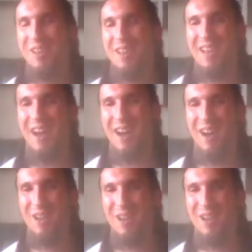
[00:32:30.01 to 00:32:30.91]
Uh,
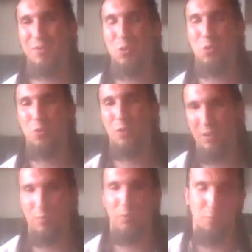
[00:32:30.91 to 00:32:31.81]
if you,
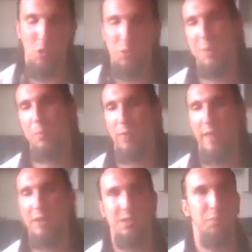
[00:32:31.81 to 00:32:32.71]
most people that
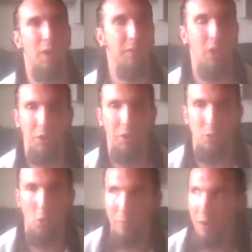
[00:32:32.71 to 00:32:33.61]
listen probably already know
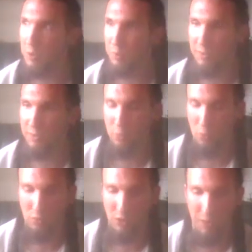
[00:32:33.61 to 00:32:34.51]
about it, but if you
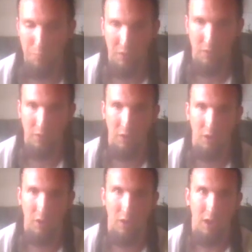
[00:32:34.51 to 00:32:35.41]
type in uh,
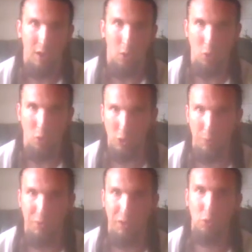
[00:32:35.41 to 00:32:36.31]
or you look up the
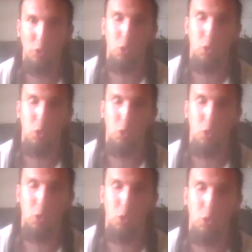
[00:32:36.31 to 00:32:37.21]
Torslund
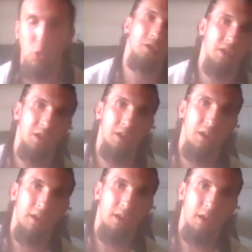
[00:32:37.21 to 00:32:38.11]
Lund
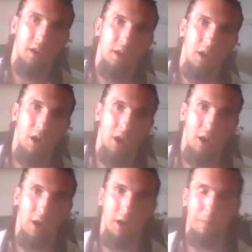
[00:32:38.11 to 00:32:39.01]
uh,
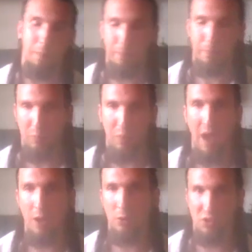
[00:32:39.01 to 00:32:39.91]
panel or
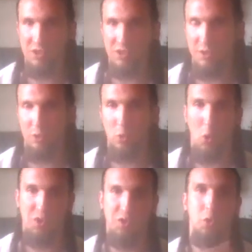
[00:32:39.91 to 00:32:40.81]
just the Torslund
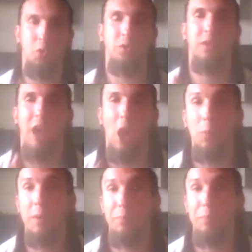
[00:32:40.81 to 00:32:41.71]
Lund helmet
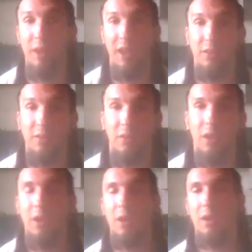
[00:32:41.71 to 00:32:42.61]
plate,
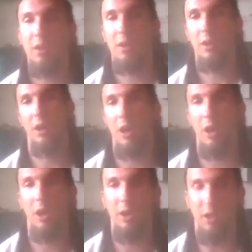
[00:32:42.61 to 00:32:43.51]
uh,
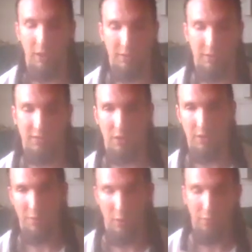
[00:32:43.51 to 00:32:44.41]
it's a very
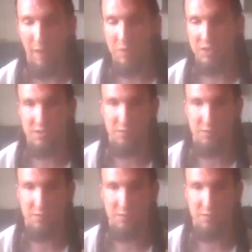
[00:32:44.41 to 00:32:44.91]
famous